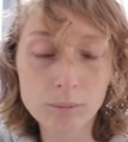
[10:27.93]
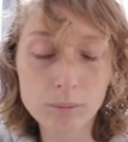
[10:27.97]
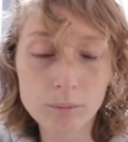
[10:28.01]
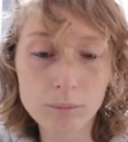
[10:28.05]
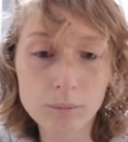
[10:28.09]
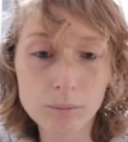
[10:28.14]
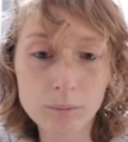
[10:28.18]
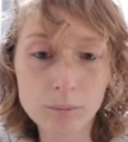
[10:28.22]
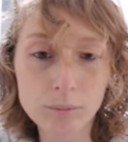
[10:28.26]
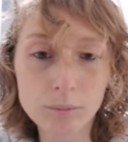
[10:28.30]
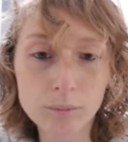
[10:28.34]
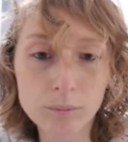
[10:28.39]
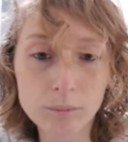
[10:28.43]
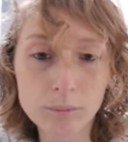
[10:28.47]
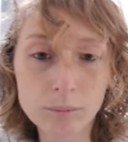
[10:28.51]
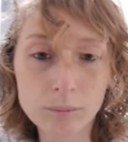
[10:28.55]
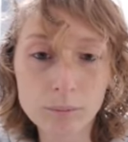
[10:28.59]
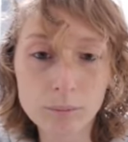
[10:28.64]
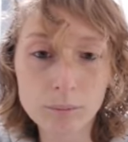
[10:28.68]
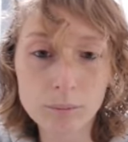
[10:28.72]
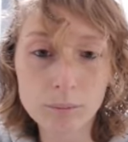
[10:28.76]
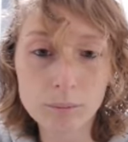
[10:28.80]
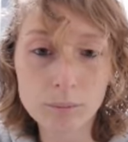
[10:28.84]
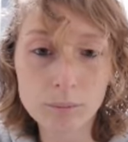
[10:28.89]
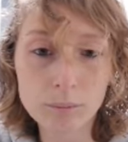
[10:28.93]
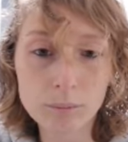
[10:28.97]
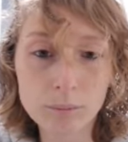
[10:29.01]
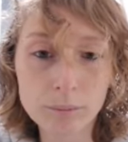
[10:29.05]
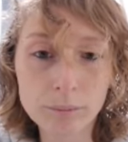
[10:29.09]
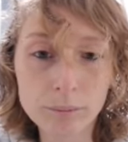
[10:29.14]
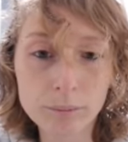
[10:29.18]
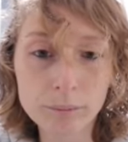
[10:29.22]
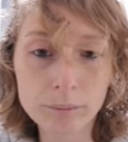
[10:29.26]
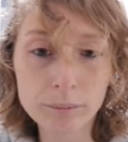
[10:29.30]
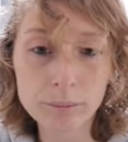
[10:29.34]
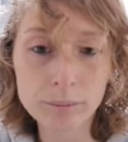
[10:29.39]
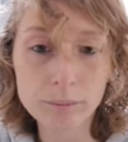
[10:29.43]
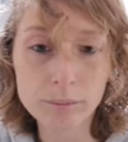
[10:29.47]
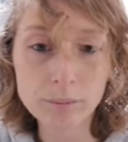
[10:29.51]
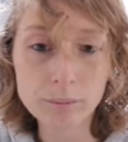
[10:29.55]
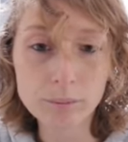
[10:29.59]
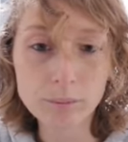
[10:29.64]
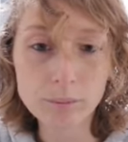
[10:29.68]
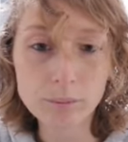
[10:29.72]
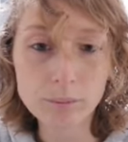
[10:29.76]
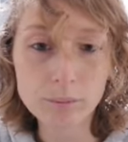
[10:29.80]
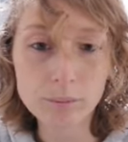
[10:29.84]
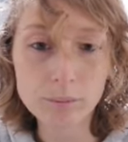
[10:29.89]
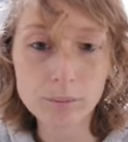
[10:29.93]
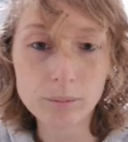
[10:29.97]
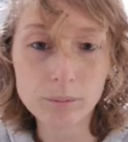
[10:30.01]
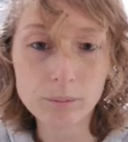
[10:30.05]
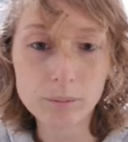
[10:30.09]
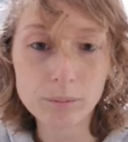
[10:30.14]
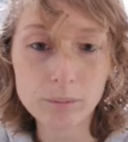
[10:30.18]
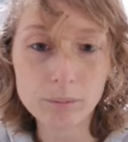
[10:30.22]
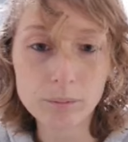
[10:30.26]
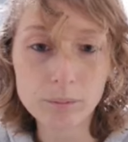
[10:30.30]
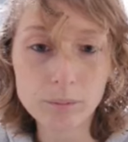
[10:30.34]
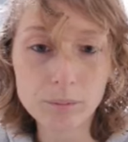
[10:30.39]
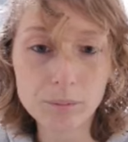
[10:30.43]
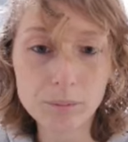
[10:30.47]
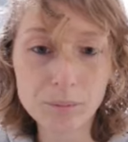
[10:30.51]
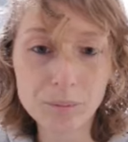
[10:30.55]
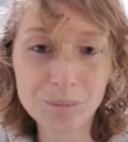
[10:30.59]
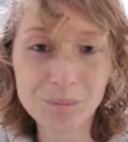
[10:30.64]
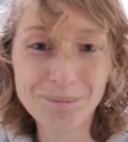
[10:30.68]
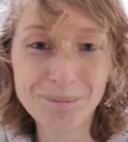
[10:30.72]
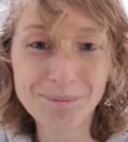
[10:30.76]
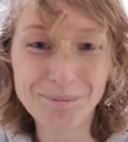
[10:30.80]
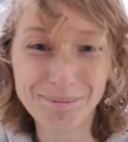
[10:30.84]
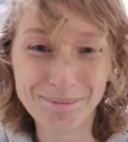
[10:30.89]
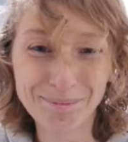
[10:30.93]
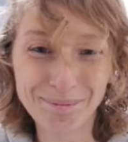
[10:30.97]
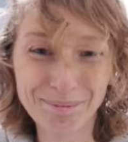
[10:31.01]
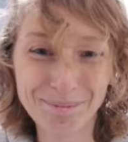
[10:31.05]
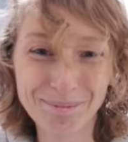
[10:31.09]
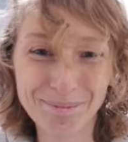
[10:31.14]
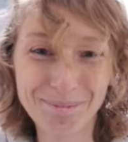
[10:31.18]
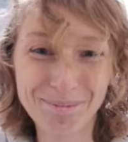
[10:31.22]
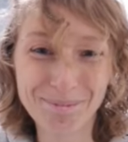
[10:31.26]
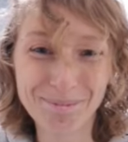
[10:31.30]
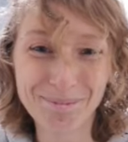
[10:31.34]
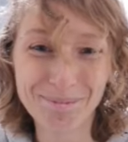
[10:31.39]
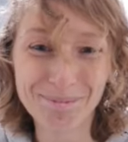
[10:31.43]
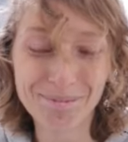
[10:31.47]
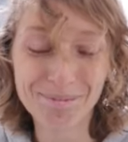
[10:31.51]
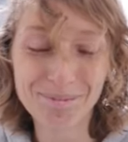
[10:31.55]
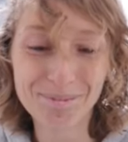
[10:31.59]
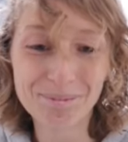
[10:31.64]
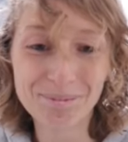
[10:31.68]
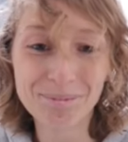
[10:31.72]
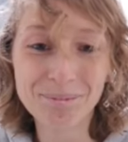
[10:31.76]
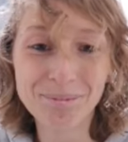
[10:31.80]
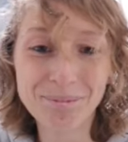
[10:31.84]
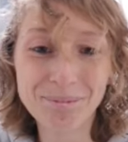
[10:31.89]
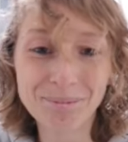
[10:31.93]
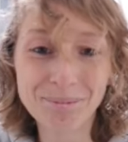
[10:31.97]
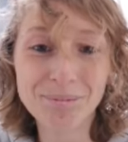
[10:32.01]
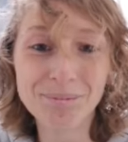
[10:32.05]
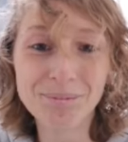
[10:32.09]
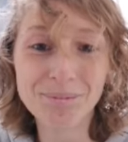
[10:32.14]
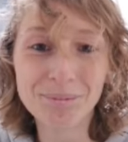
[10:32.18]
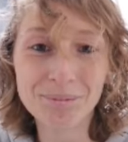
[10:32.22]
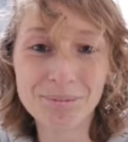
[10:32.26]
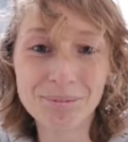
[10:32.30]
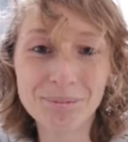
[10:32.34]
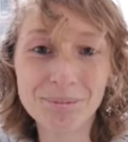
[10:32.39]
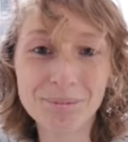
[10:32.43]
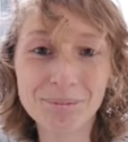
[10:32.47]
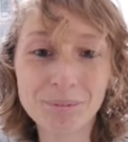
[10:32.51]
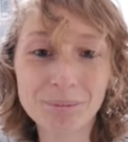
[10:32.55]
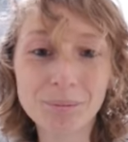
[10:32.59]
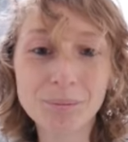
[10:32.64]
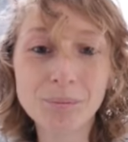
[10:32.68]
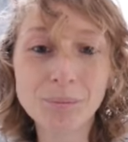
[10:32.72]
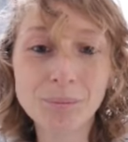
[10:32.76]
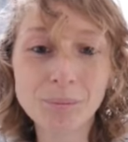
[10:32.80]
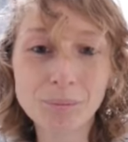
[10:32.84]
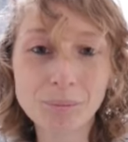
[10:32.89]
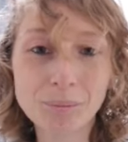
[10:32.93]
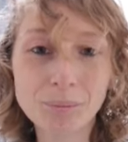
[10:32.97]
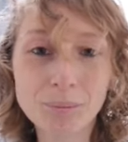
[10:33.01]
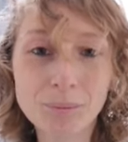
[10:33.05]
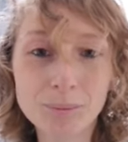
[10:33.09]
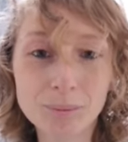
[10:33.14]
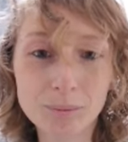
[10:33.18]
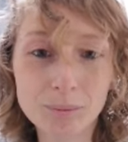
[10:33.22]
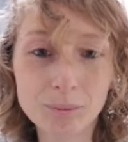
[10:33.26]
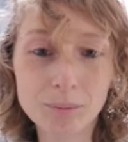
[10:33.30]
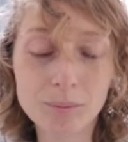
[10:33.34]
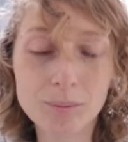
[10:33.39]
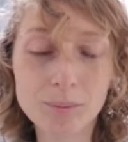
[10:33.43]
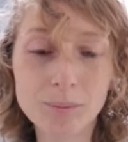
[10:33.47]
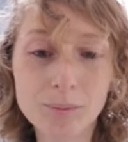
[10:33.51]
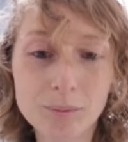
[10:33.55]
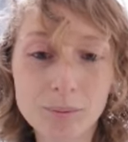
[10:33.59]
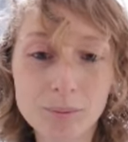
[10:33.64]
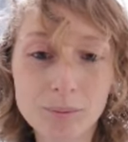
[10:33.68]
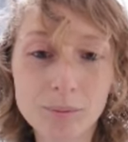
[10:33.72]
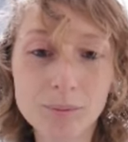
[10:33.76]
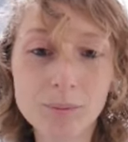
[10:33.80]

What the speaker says: No words are spoken by the person on screen.